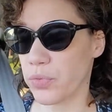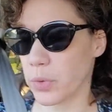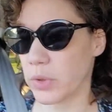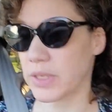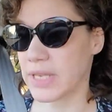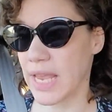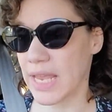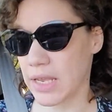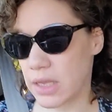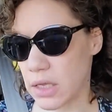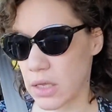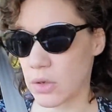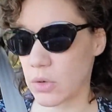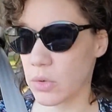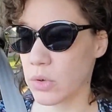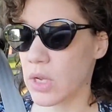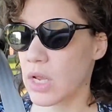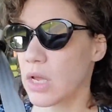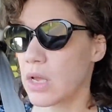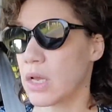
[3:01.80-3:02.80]
will take
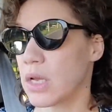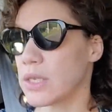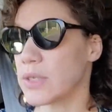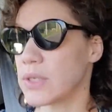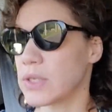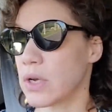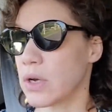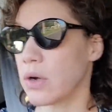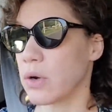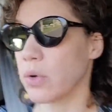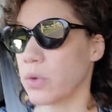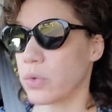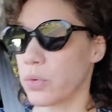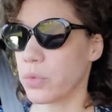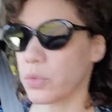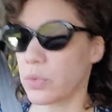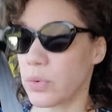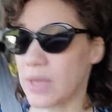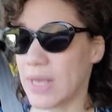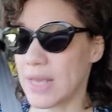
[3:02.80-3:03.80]
you.
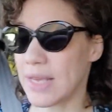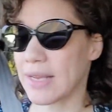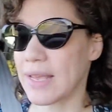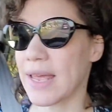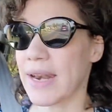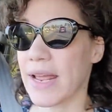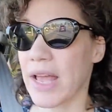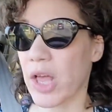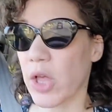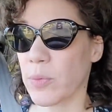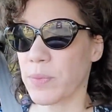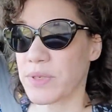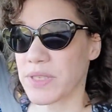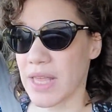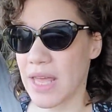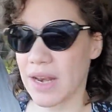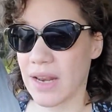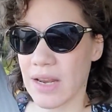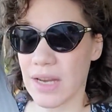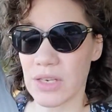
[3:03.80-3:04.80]
So it kind of helps
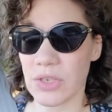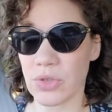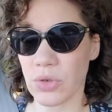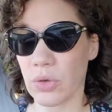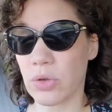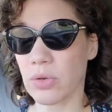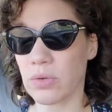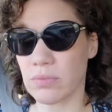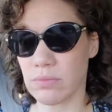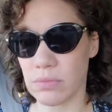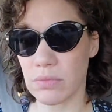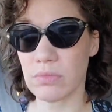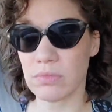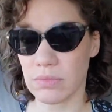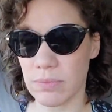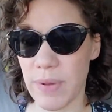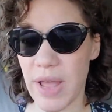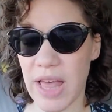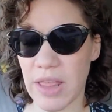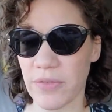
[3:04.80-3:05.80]
that age-old
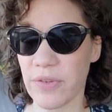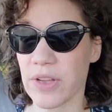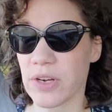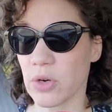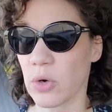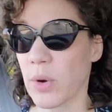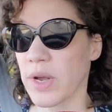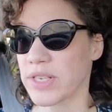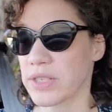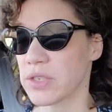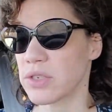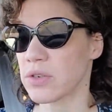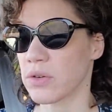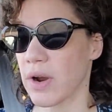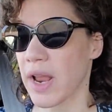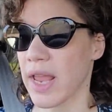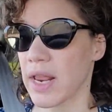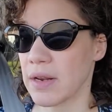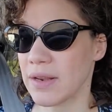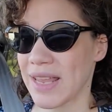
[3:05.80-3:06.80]
Pathfinder question,
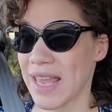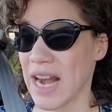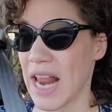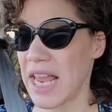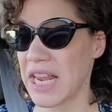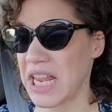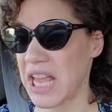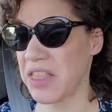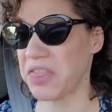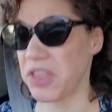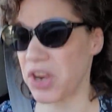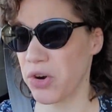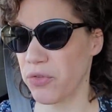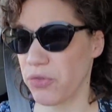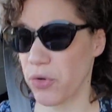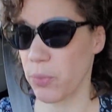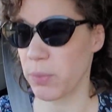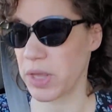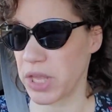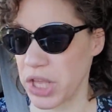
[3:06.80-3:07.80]
right? Can I get there
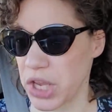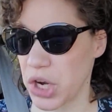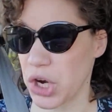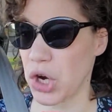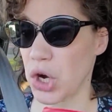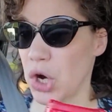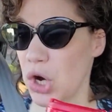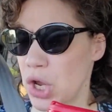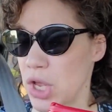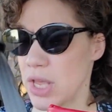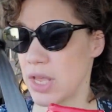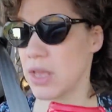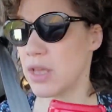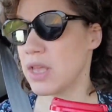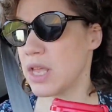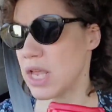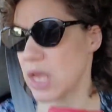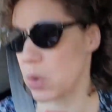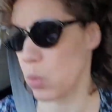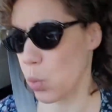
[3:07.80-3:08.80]
from here
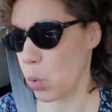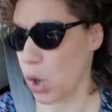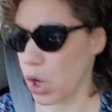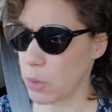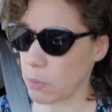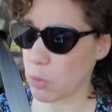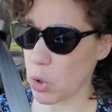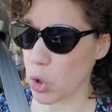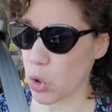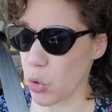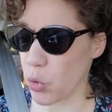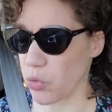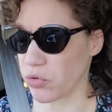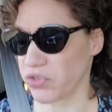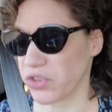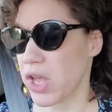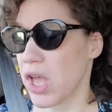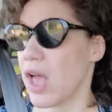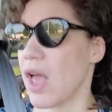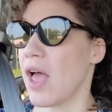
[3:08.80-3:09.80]
in one
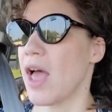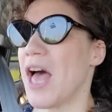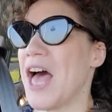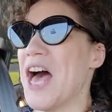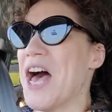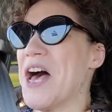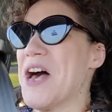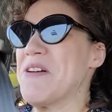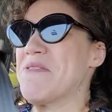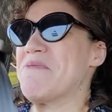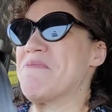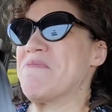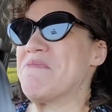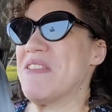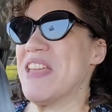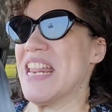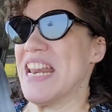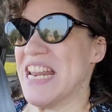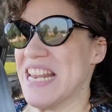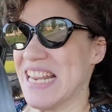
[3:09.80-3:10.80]
move?
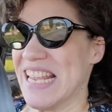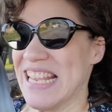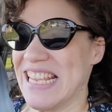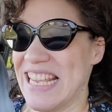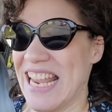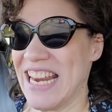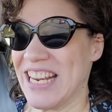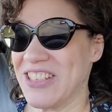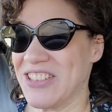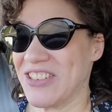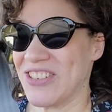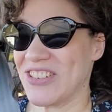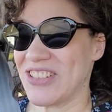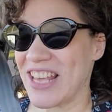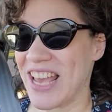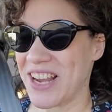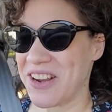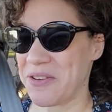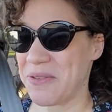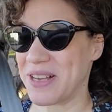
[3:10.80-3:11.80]
It answers
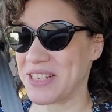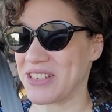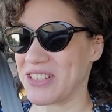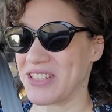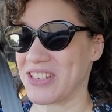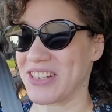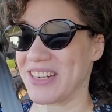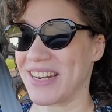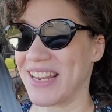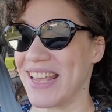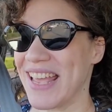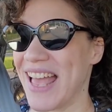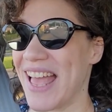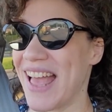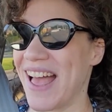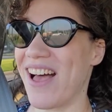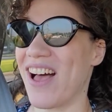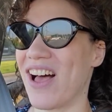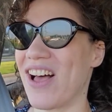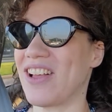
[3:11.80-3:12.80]
that
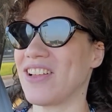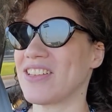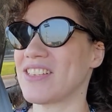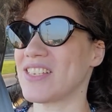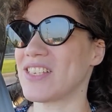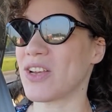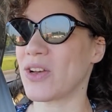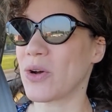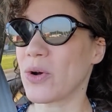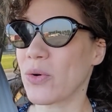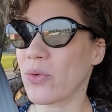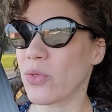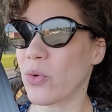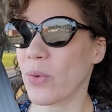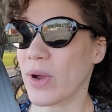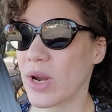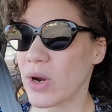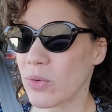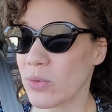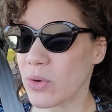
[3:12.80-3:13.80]
question. Also, the
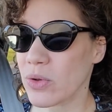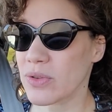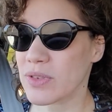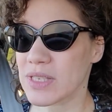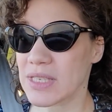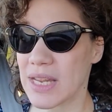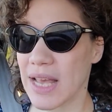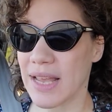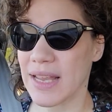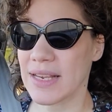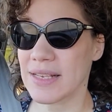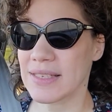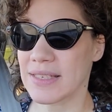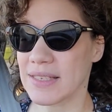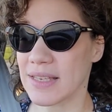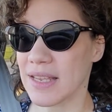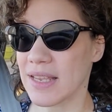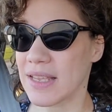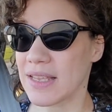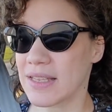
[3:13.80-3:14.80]
way it rolls
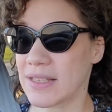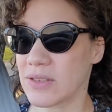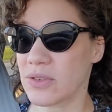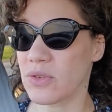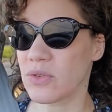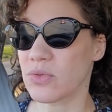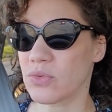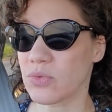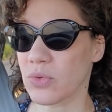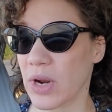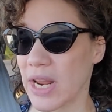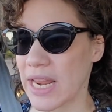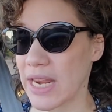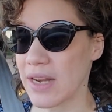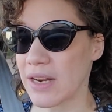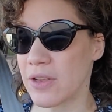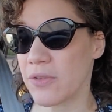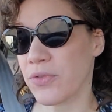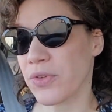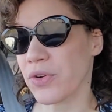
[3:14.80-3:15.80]
dice is
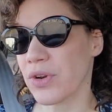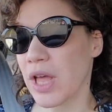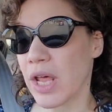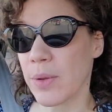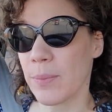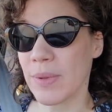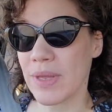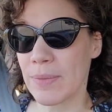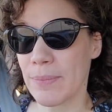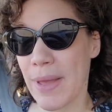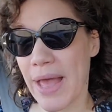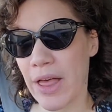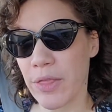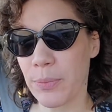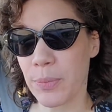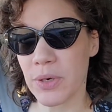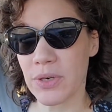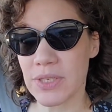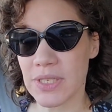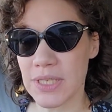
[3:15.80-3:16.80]
great if you're not a big math
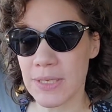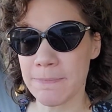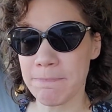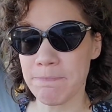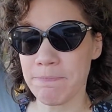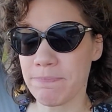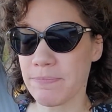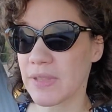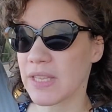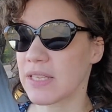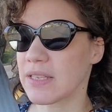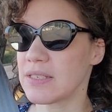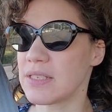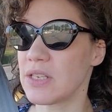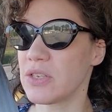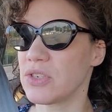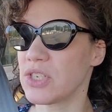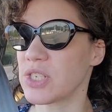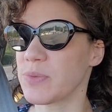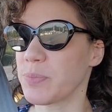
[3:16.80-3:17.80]
person. So
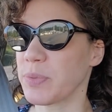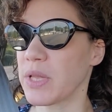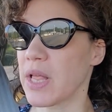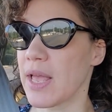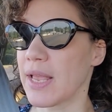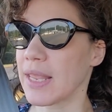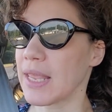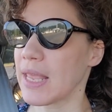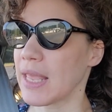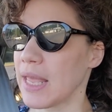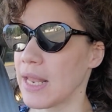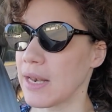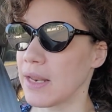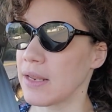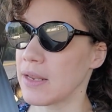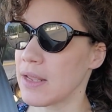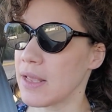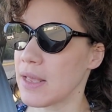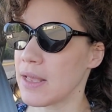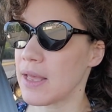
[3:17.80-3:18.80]
you just plug
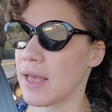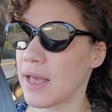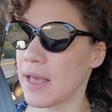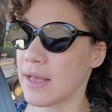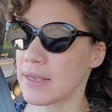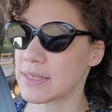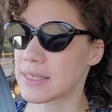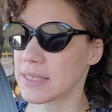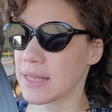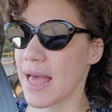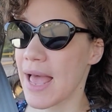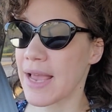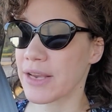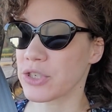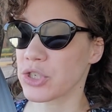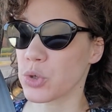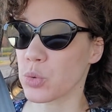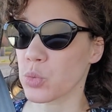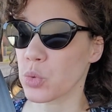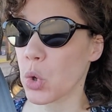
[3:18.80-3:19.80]
in
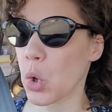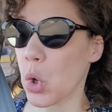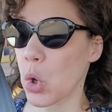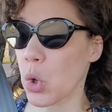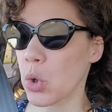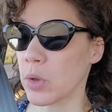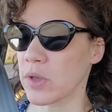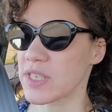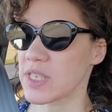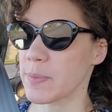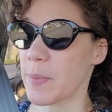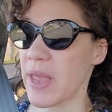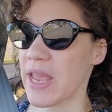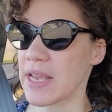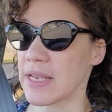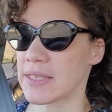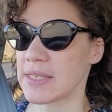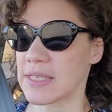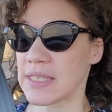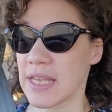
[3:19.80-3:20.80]
/roll
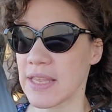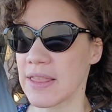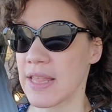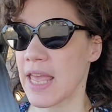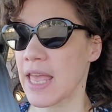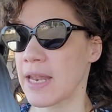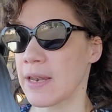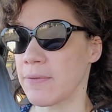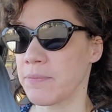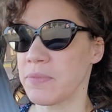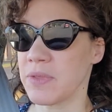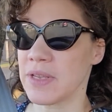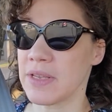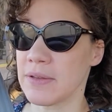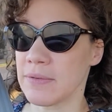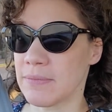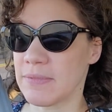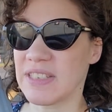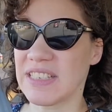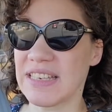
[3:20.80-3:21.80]
space and
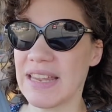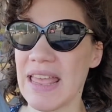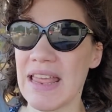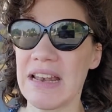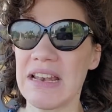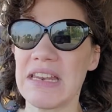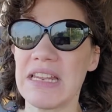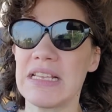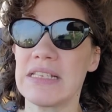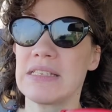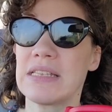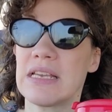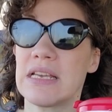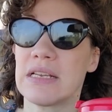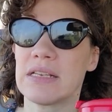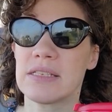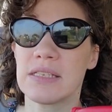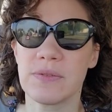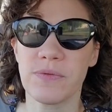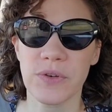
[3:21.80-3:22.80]
then
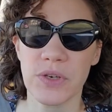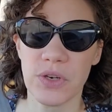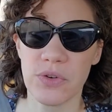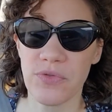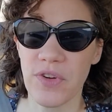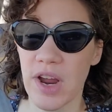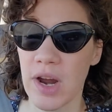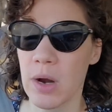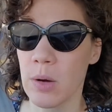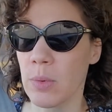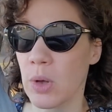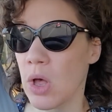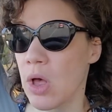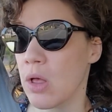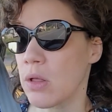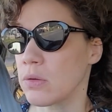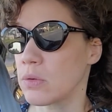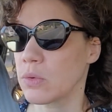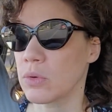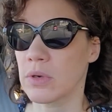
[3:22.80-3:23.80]
10d6 for your
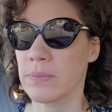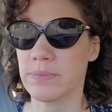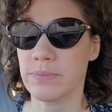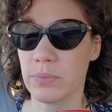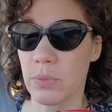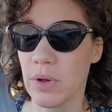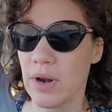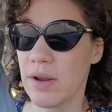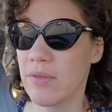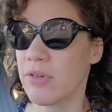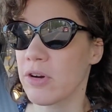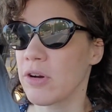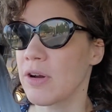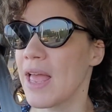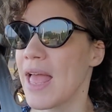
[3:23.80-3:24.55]
fireball or whatever.